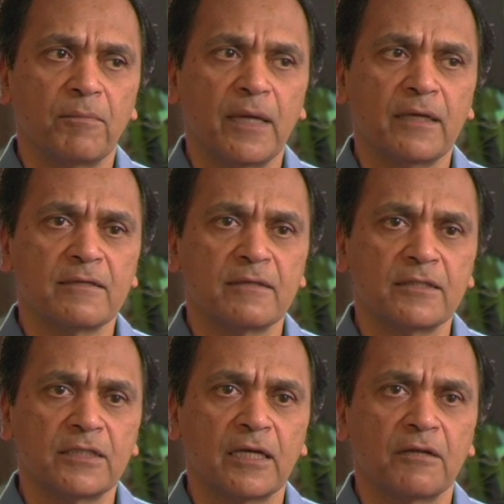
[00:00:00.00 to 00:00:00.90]
Made a
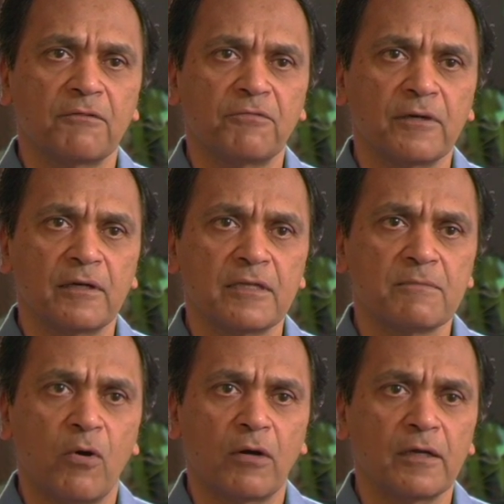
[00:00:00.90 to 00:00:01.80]
searching and a fearless
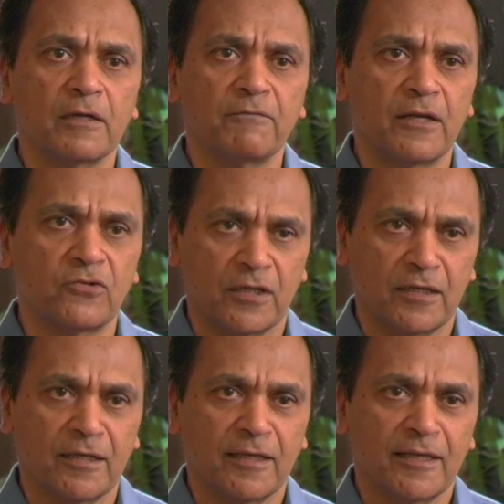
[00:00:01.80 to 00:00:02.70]
moral inventory
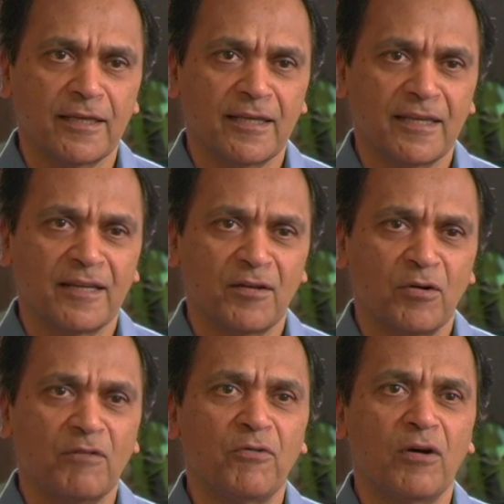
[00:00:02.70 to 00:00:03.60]

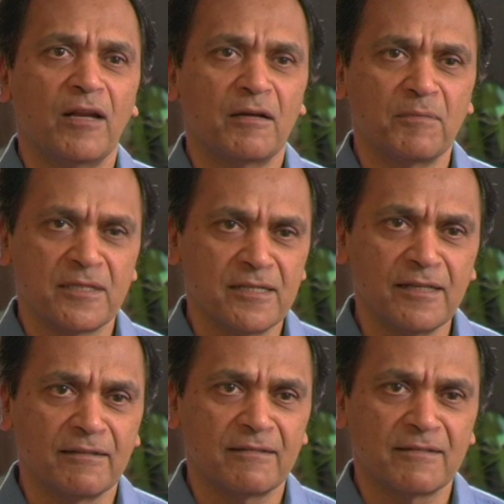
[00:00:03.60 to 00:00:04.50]
of all our
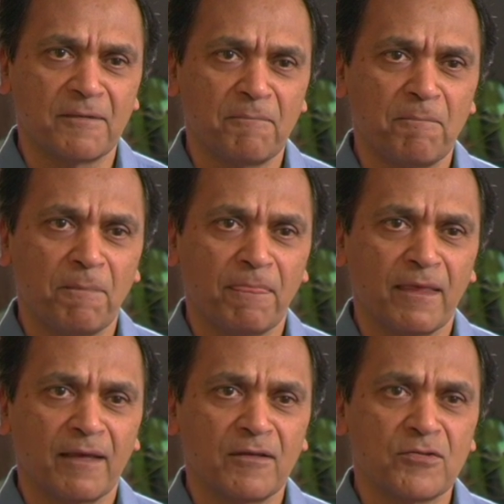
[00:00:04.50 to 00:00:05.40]
misdeeds.
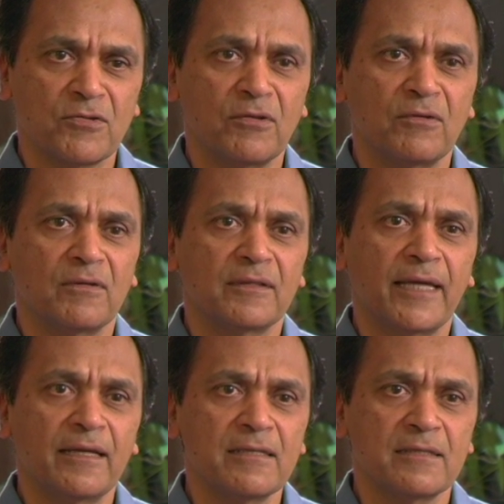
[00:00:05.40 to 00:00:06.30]
So
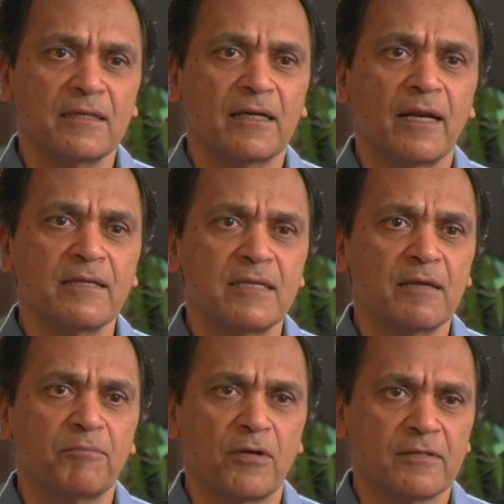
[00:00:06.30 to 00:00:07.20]
that is a cleansing
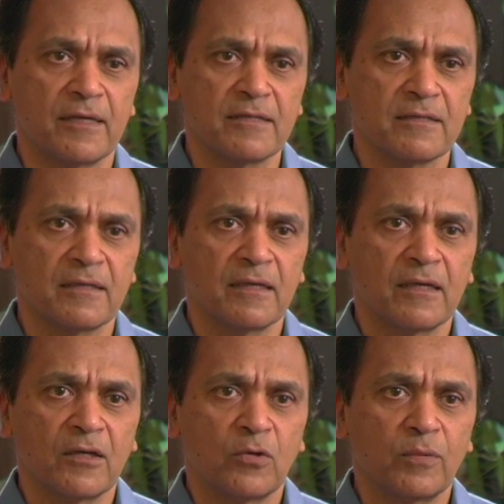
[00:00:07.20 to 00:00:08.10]
process
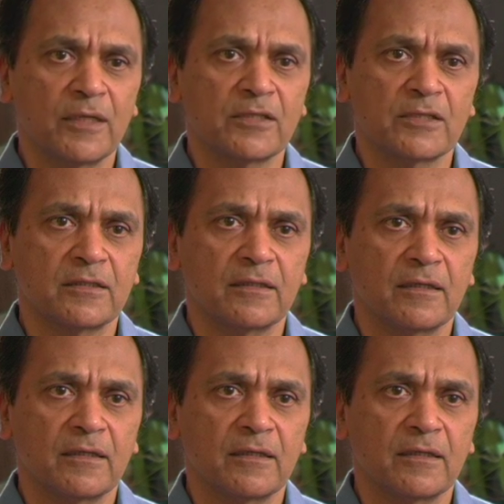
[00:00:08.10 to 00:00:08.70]
which,